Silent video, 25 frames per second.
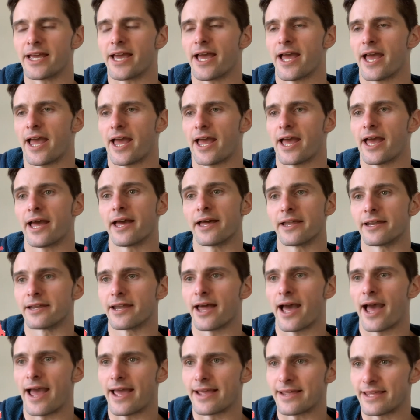and
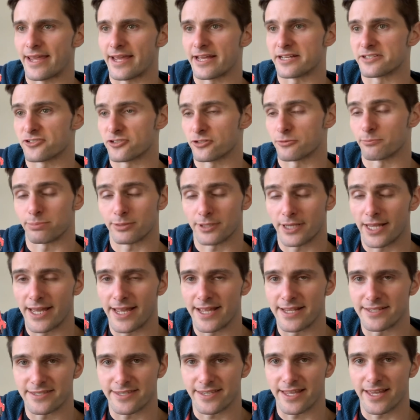I canceled
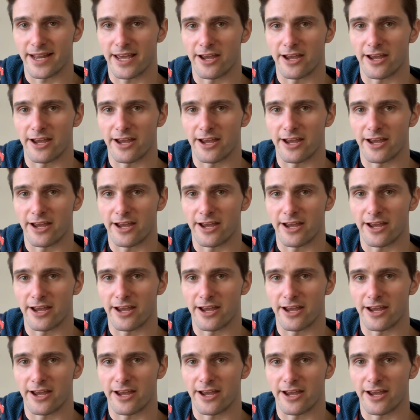plans that